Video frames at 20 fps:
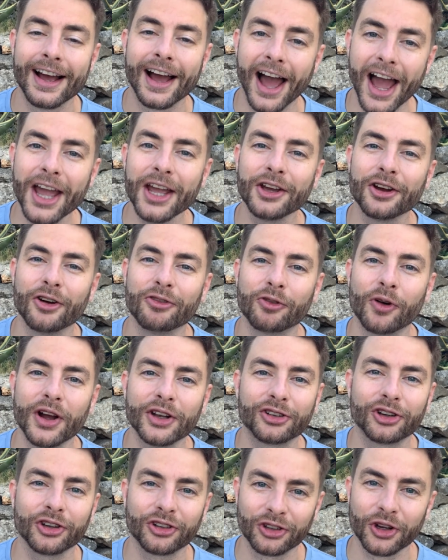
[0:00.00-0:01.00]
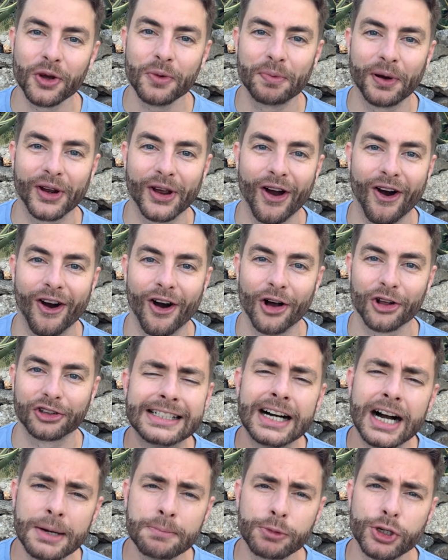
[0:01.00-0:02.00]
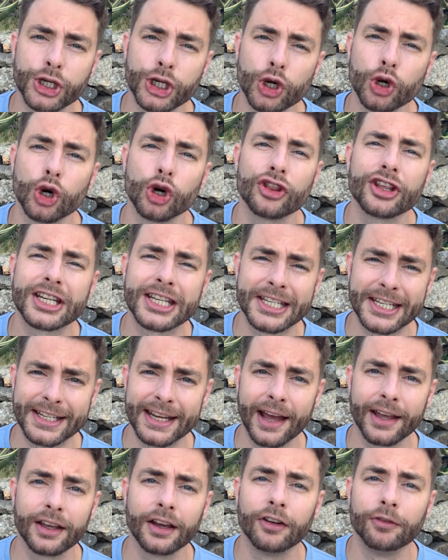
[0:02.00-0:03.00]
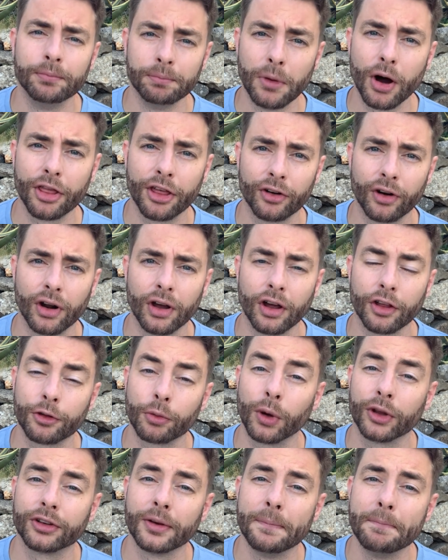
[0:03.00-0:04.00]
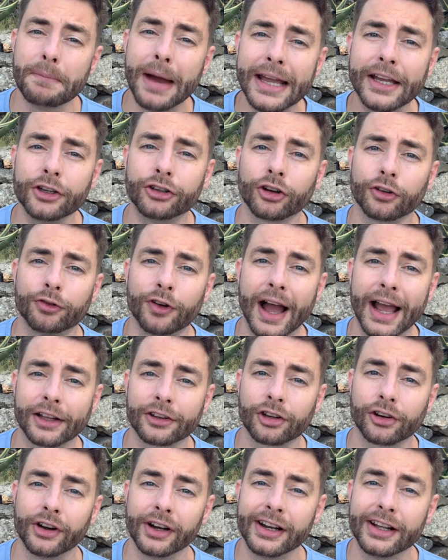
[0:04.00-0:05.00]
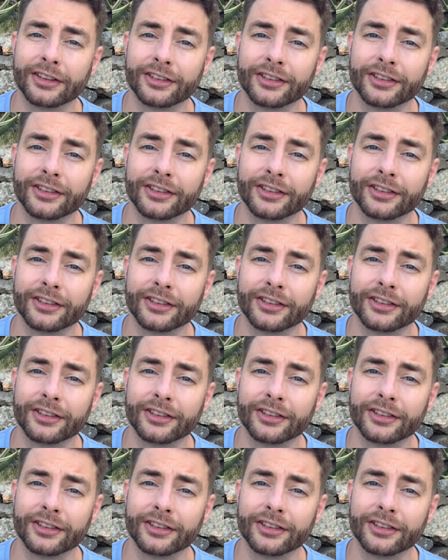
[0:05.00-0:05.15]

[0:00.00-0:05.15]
eight of which are supercars. I'm sure the state of Mother Earth was a major factor in his